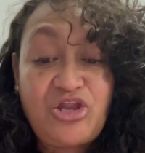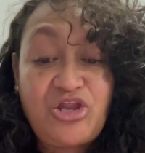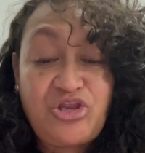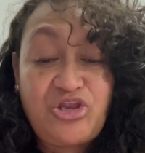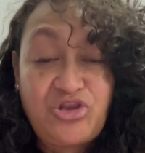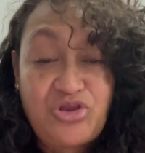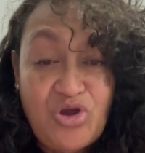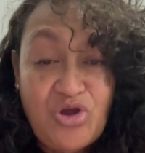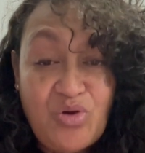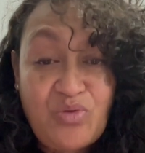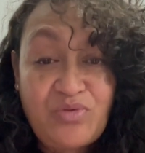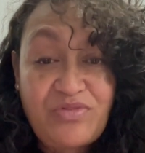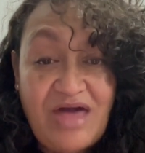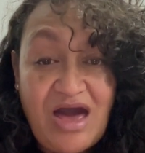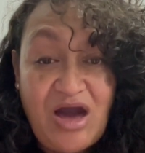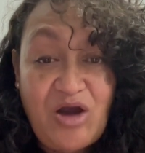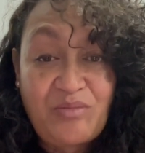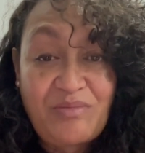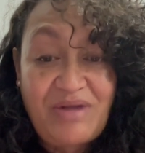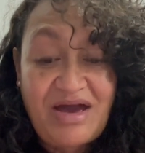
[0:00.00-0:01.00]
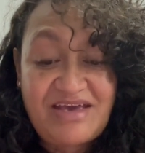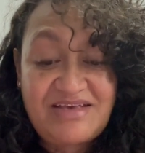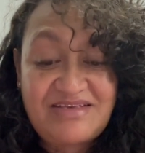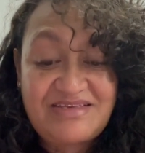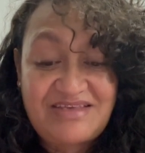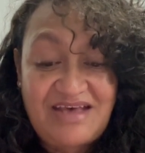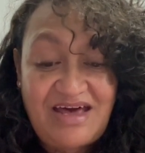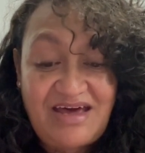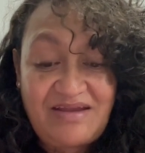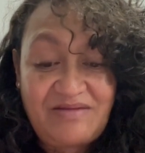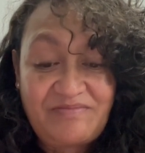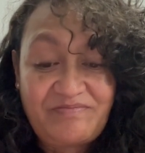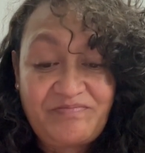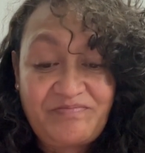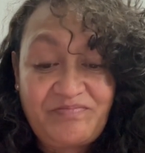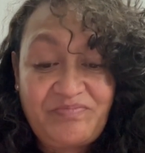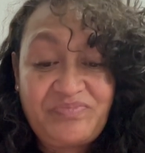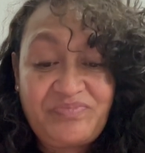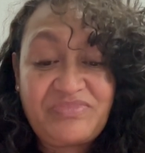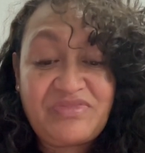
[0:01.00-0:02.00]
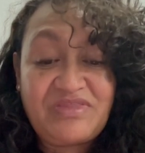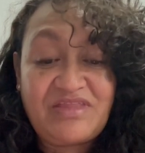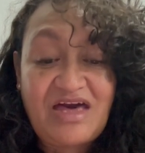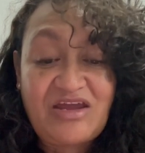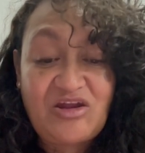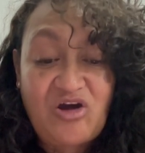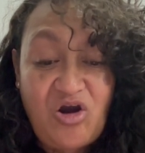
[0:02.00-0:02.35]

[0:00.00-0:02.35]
know thou, my son, that